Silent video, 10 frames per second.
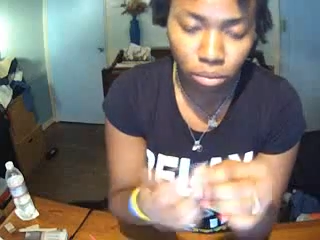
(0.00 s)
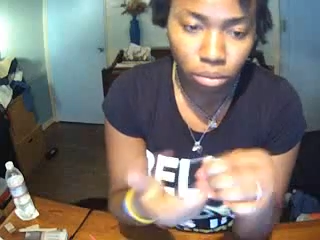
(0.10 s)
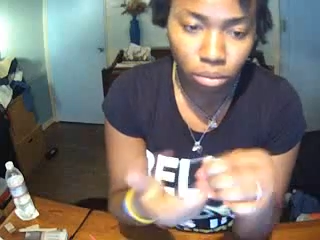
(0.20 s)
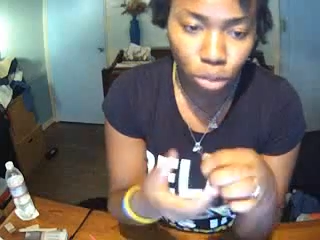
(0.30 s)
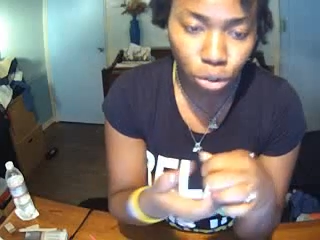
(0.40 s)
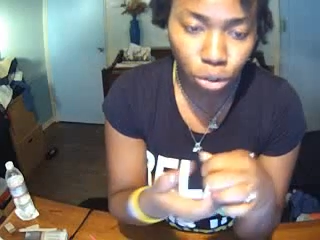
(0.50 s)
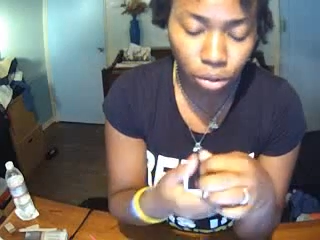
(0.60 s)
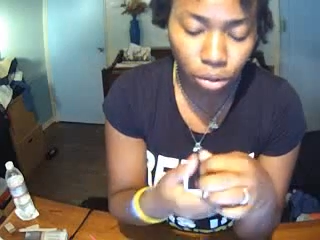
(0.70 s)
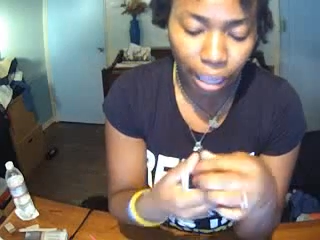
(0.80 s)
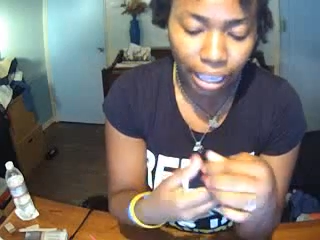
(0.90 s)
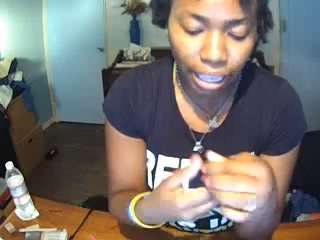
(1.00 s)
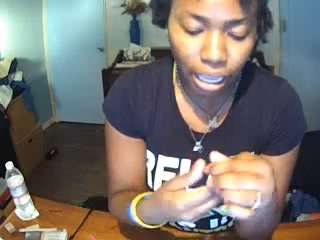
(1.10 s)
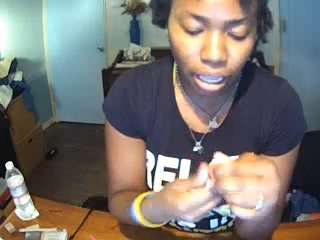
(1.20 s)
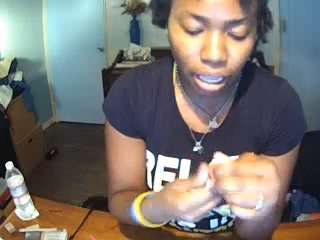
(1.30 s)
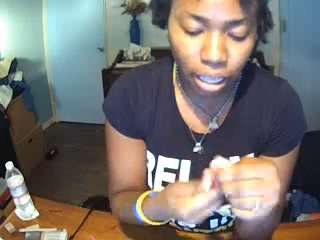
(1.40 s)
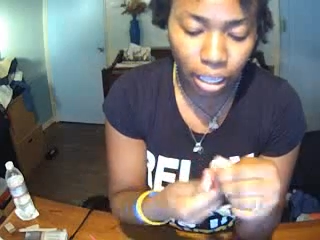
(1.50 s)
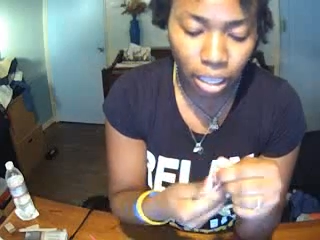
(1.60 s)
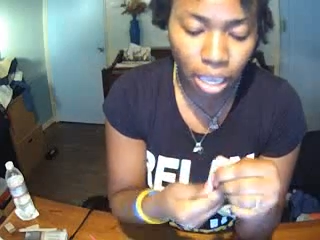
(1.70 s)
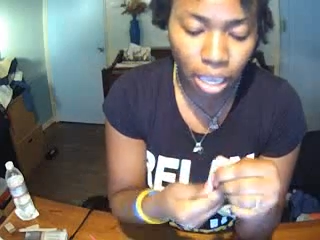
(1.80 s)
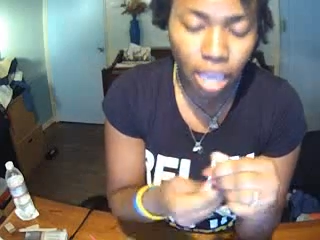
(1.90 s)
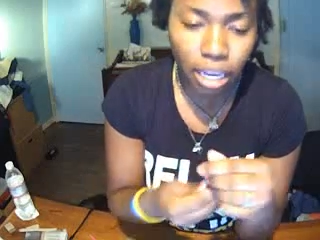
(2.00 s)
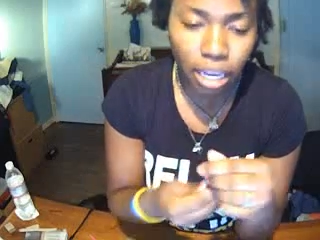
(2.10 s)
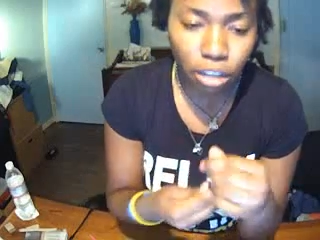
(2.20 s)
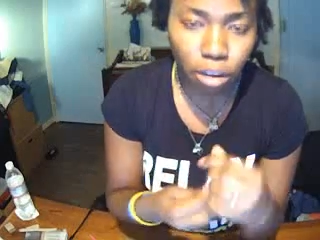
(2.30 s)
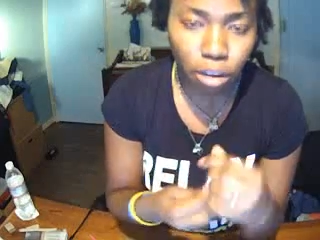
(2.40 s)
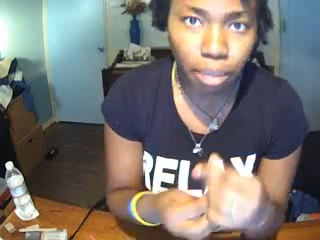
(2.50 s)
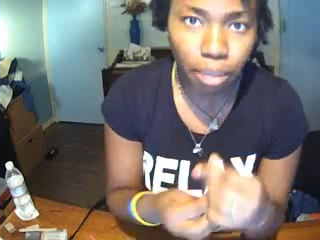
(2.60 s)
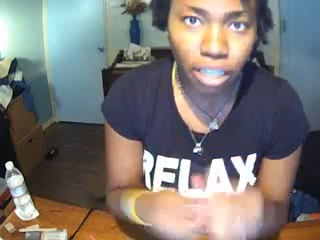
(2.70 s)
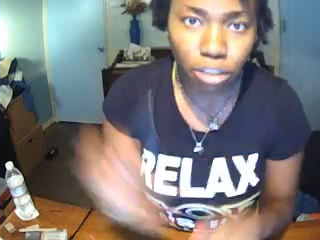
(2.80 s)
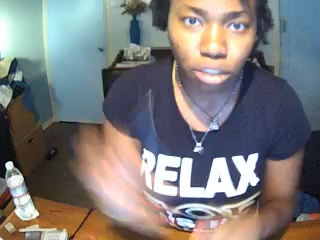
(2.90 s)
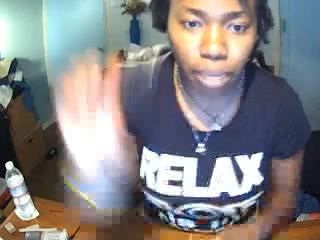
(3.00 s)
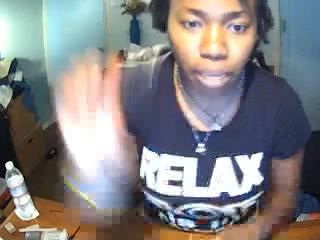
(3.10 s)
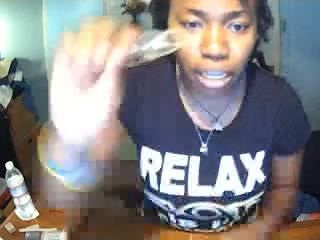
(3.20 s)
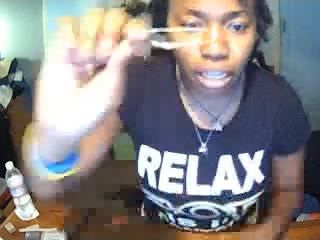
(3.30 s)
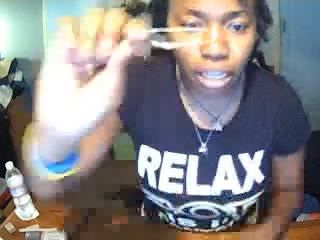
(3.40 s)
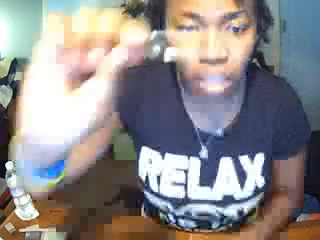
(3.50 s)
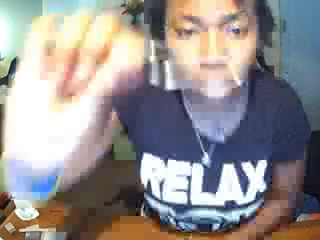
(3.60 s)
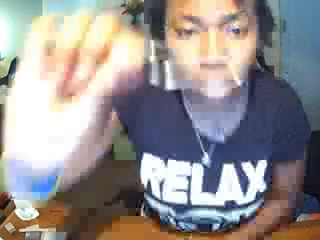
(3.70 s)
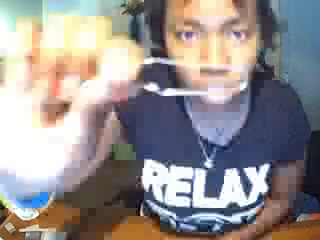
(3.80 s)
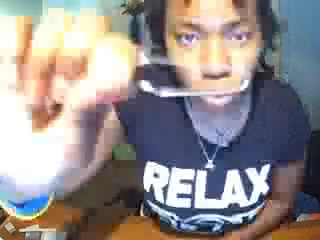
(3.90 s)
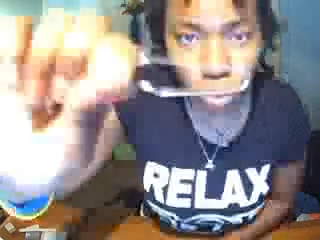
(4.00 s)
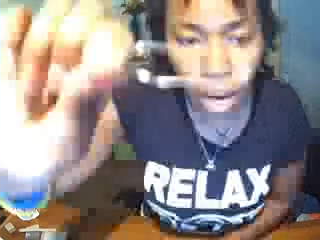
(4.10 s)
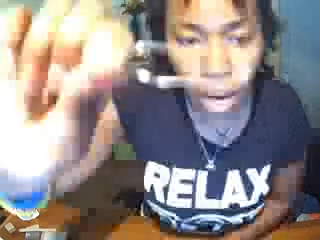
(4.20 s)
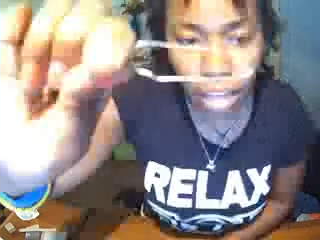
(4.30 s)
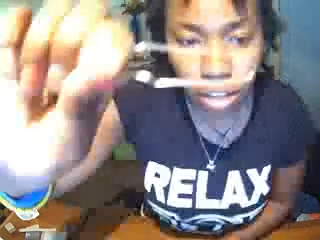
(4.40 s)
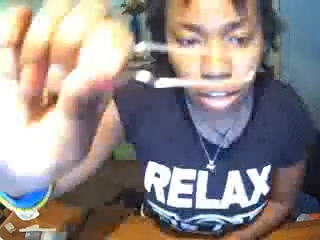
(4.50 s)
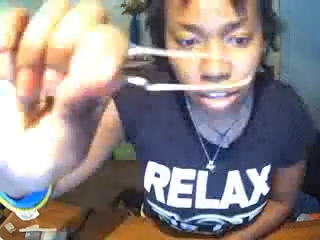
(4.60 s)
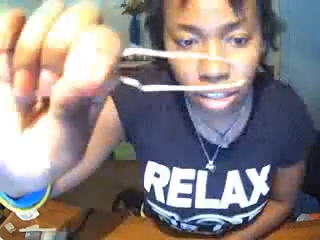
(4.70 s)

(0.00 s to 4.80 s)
to your liking. Now you could bend it to make it a little wider.